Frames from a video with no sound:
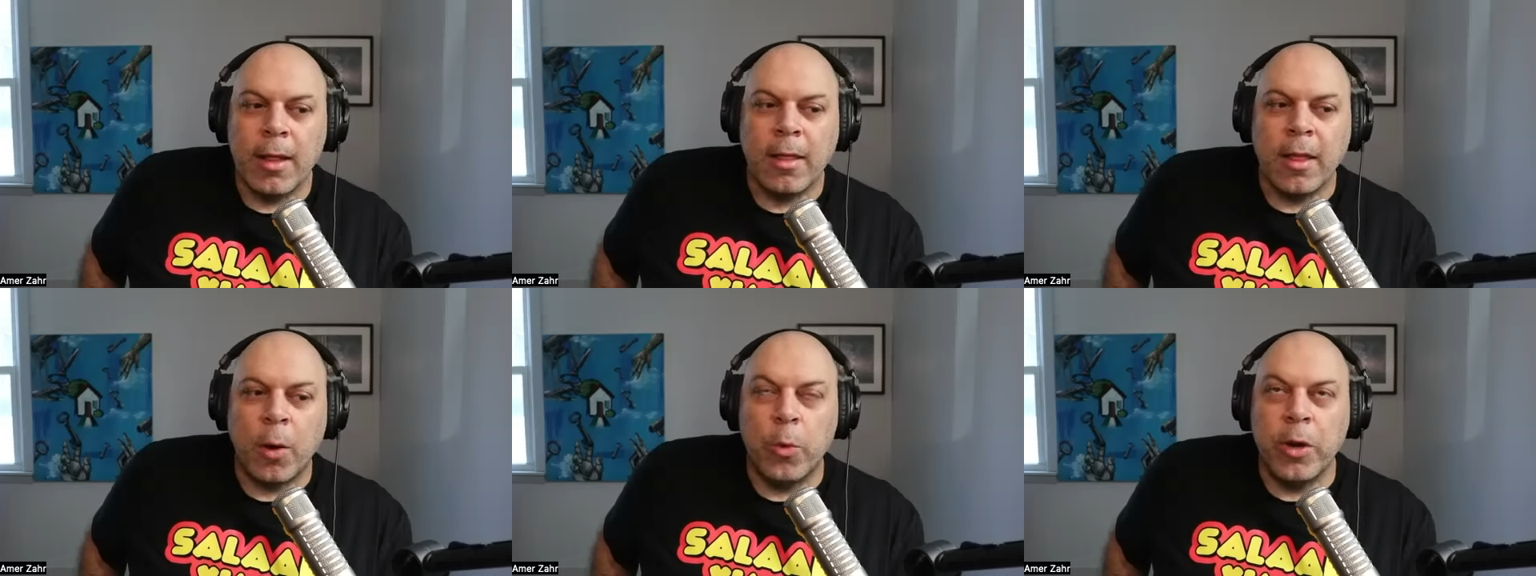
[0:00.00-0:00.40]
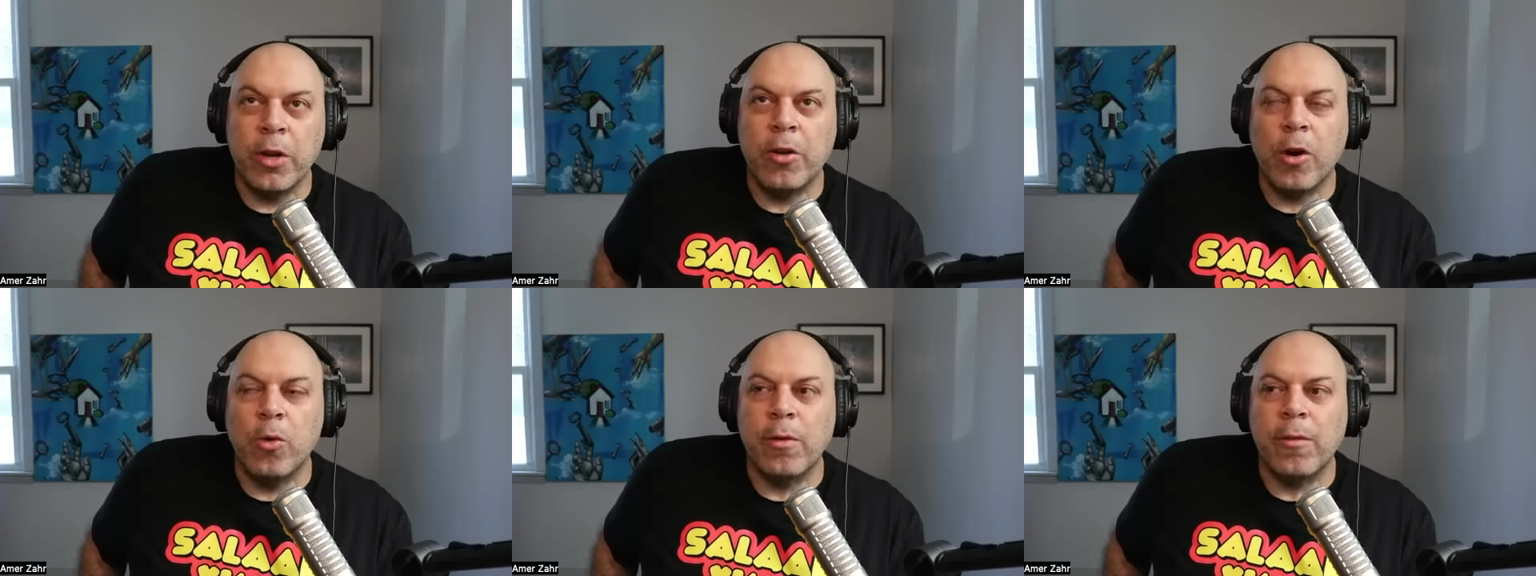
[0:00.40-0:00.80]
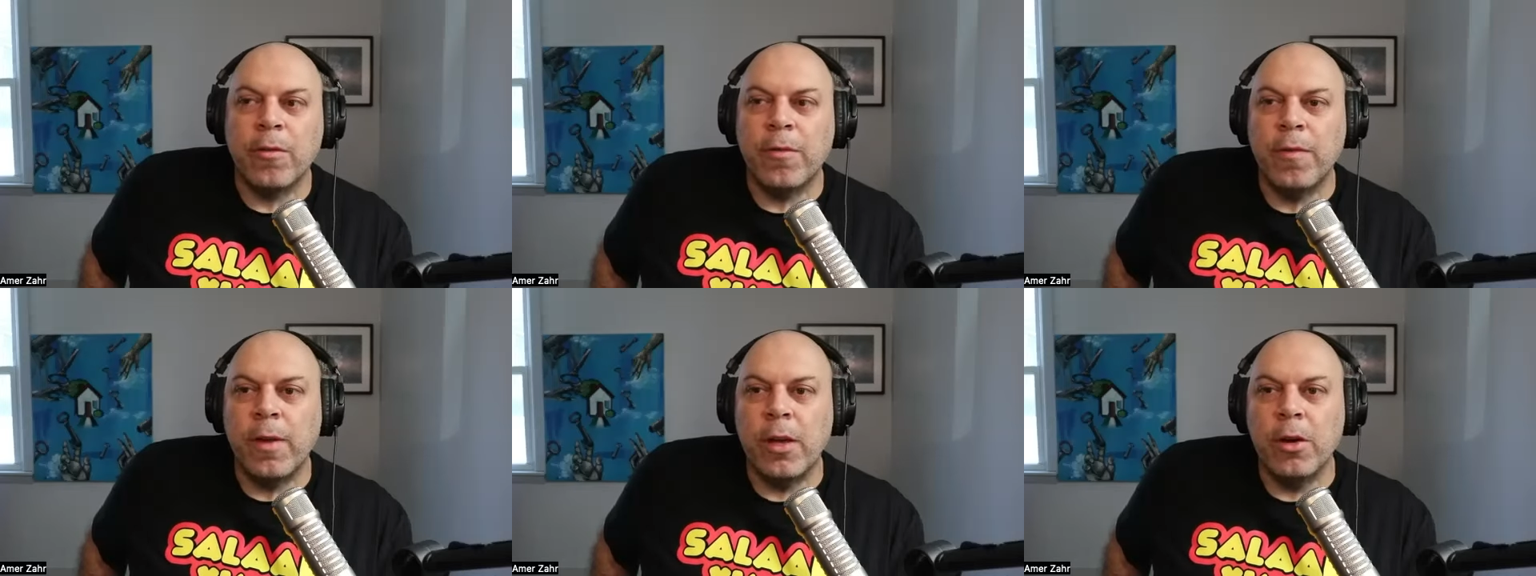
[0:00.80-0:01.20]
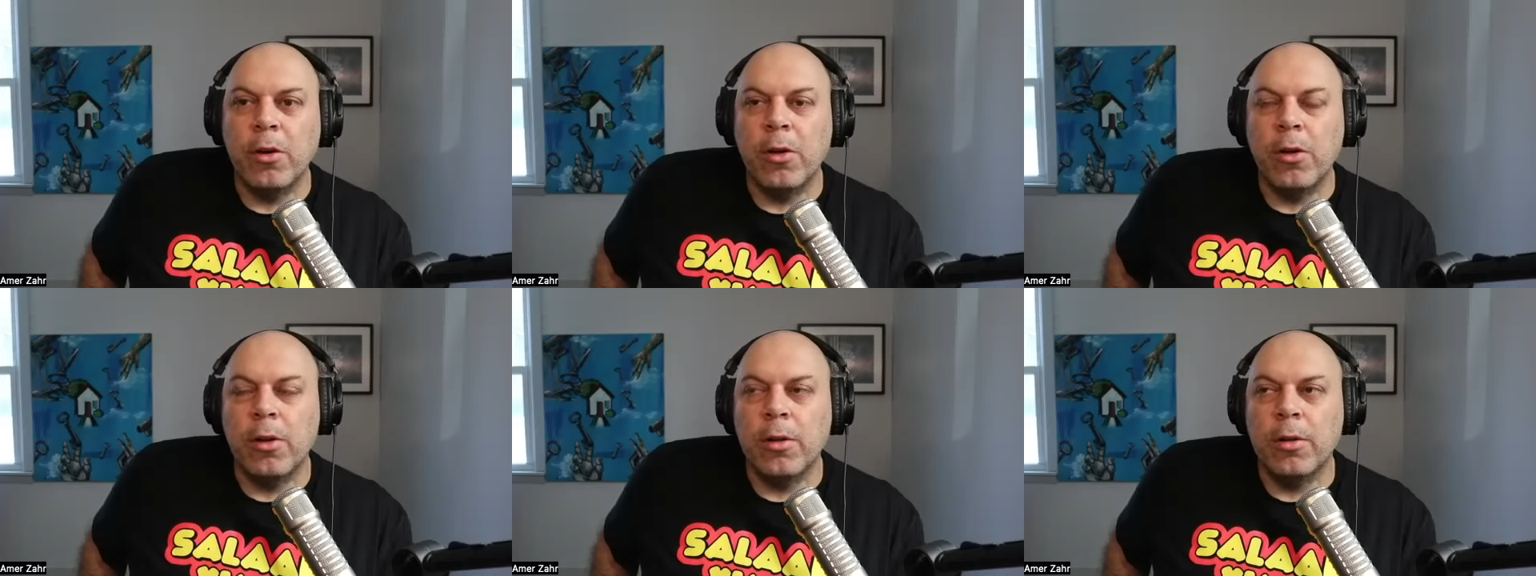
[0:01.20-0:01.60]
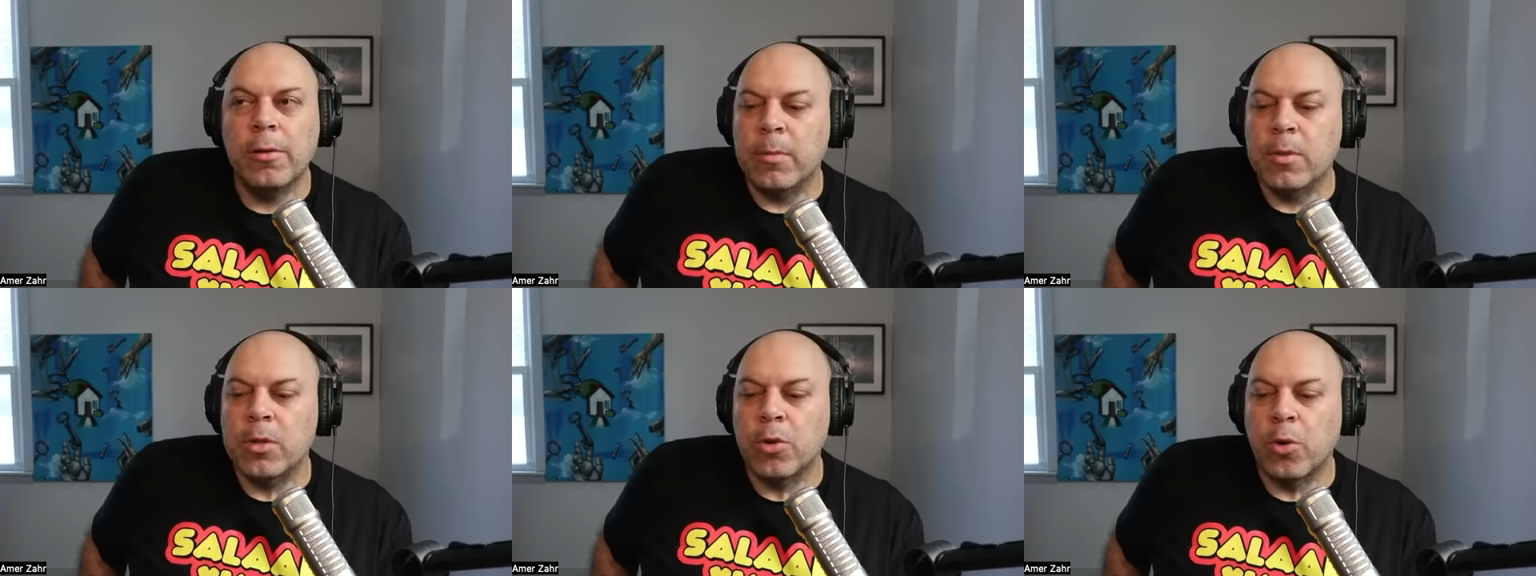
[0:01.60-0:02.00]
that we don't feel
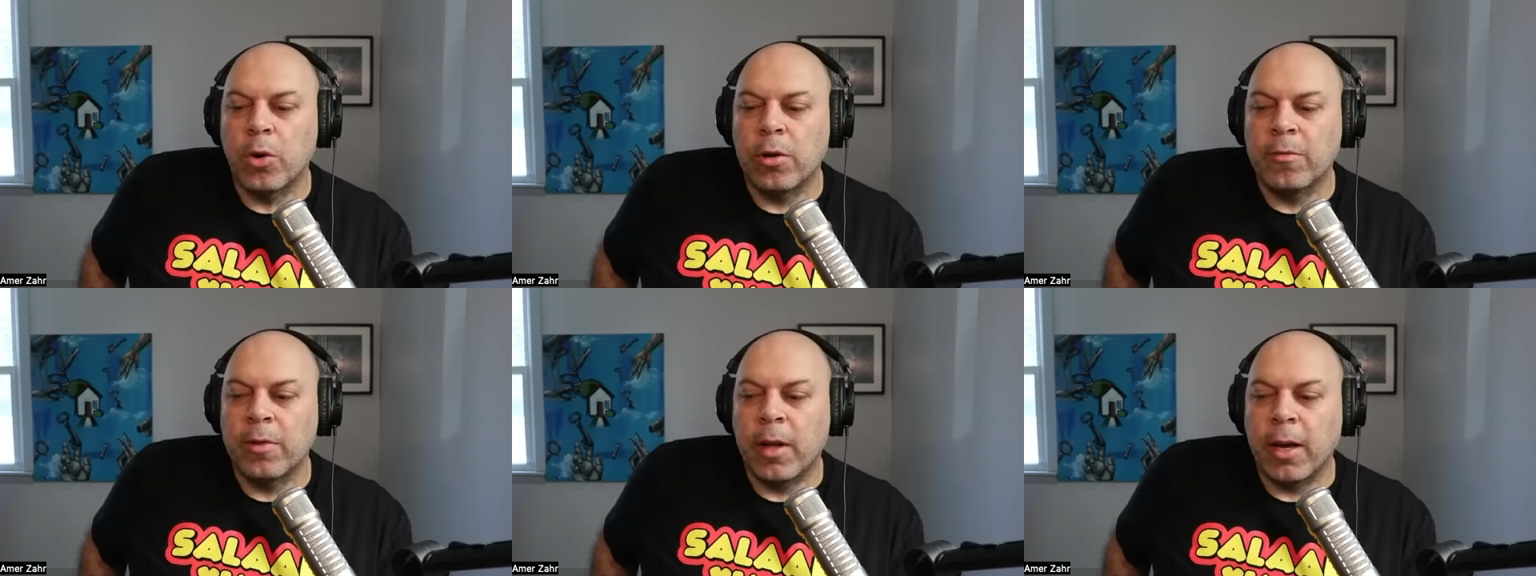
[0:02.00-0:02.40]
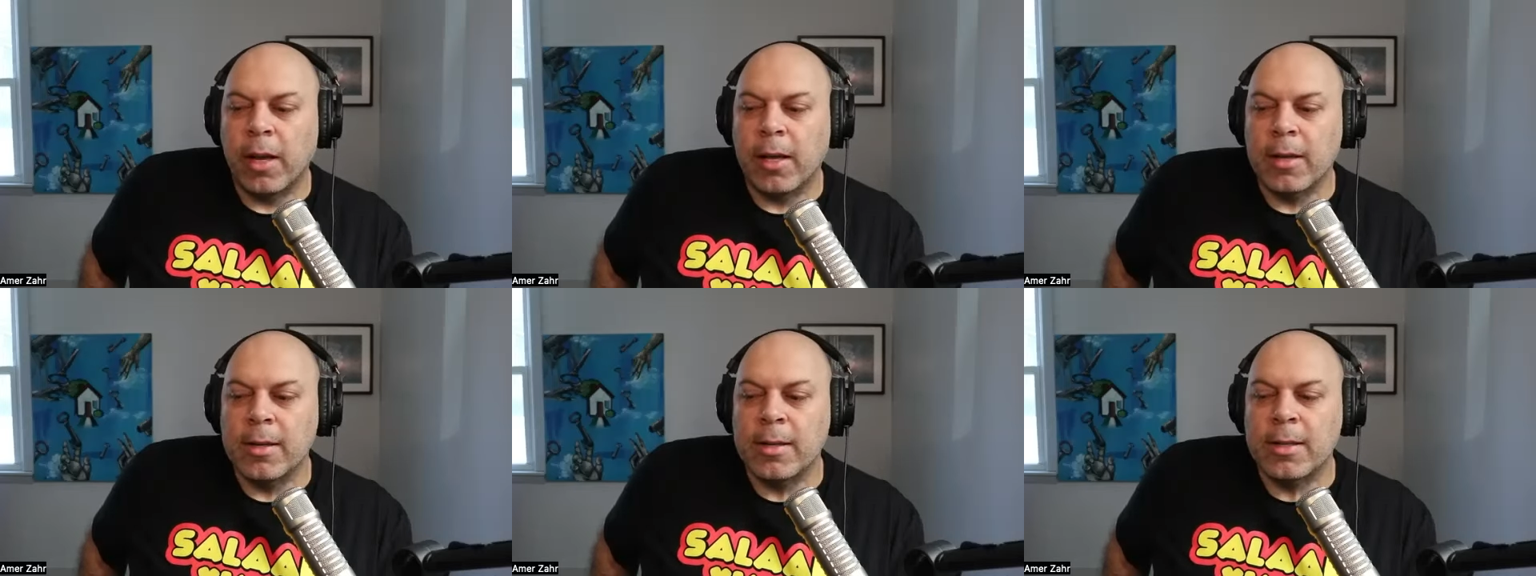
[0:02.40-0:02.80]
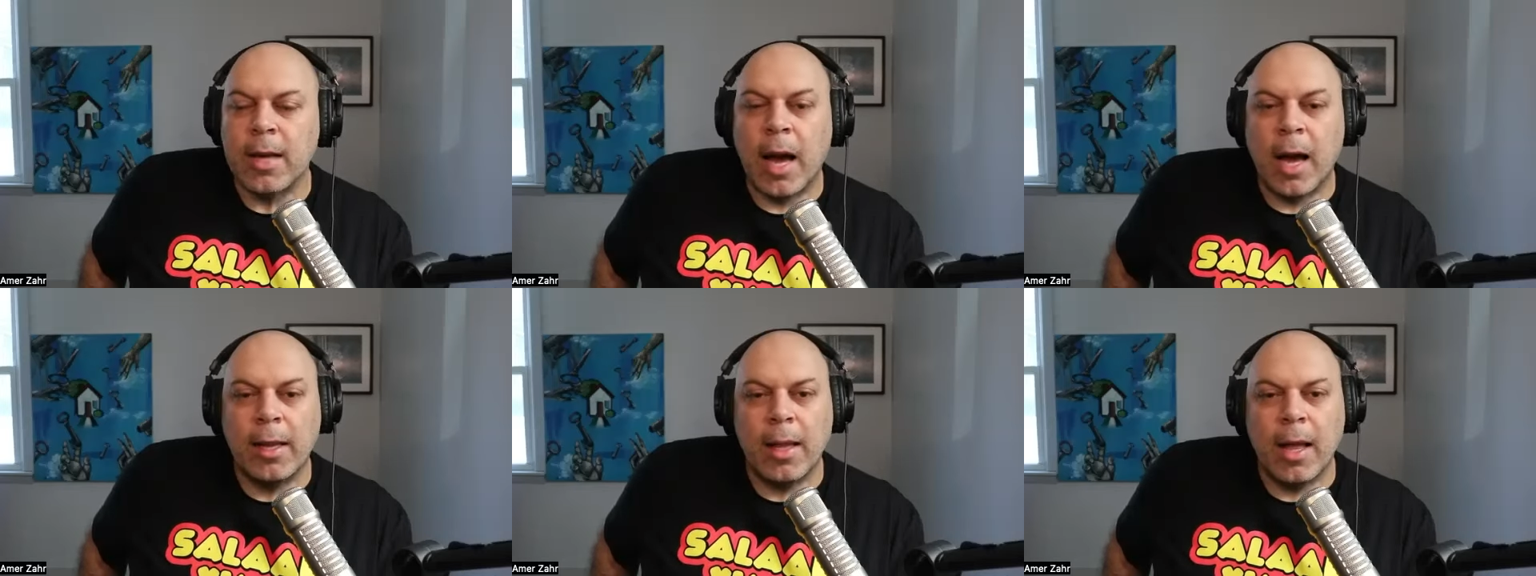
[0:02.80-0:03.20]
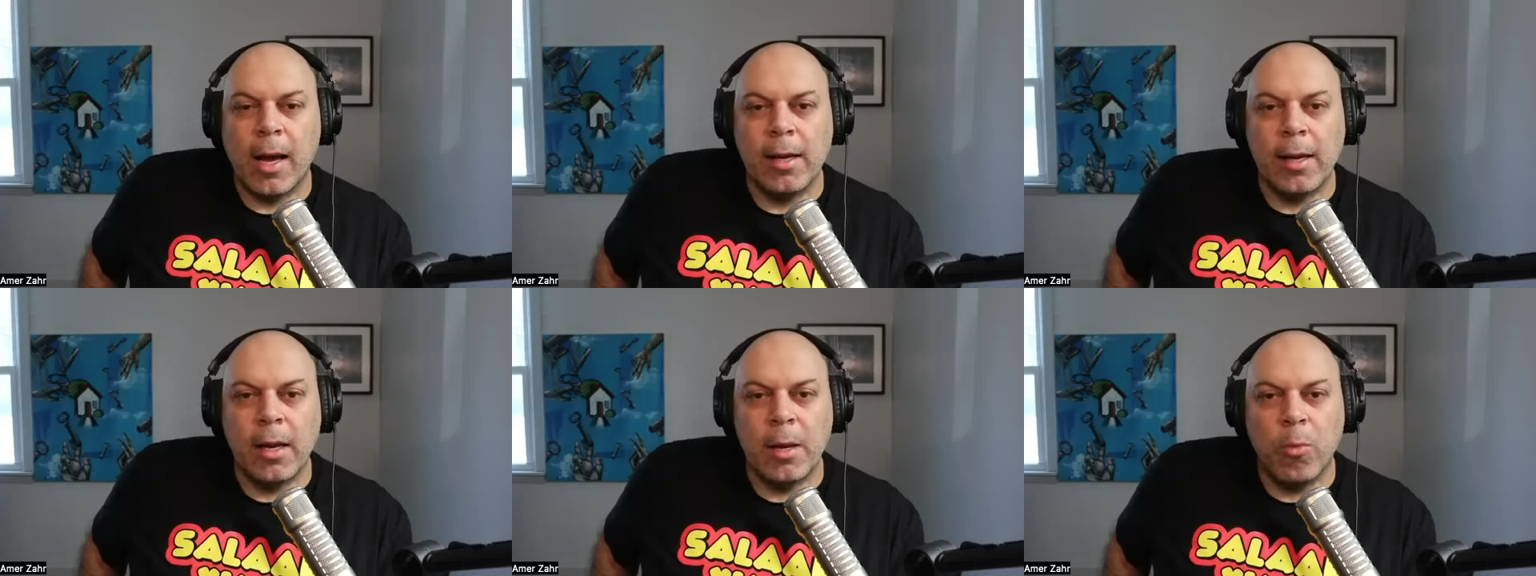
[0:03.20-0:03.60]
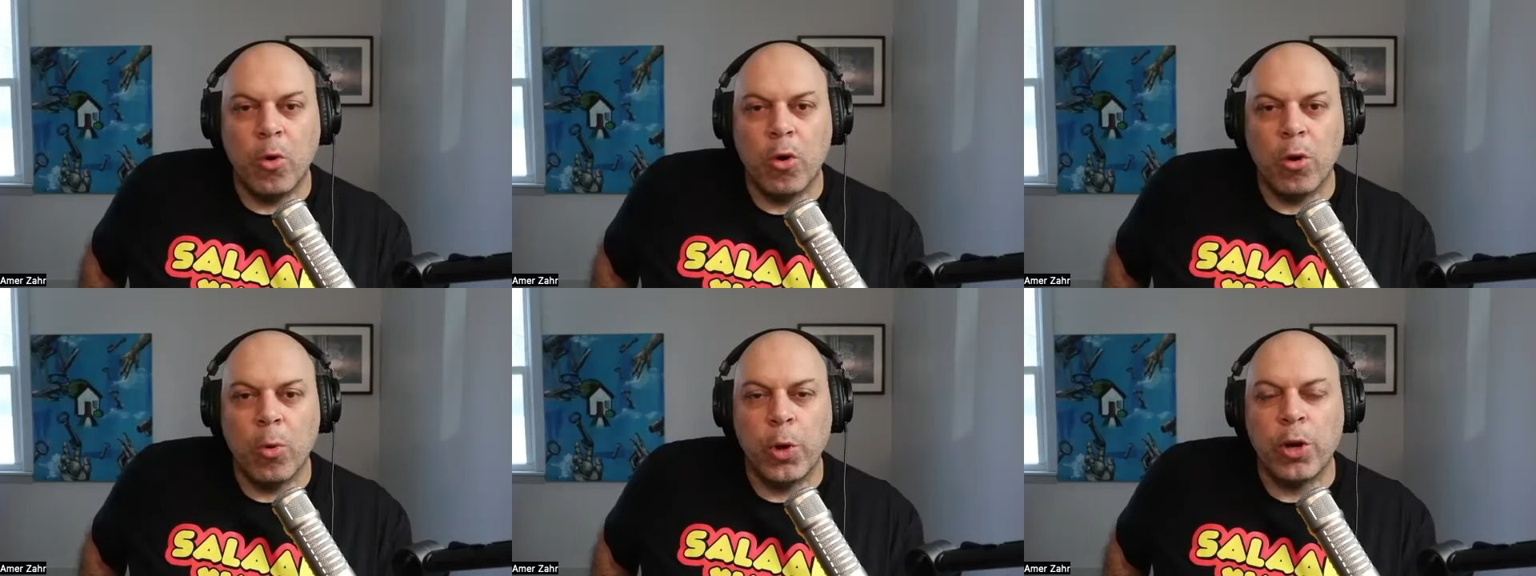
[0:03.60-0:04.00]
sort of like sidelined anymore.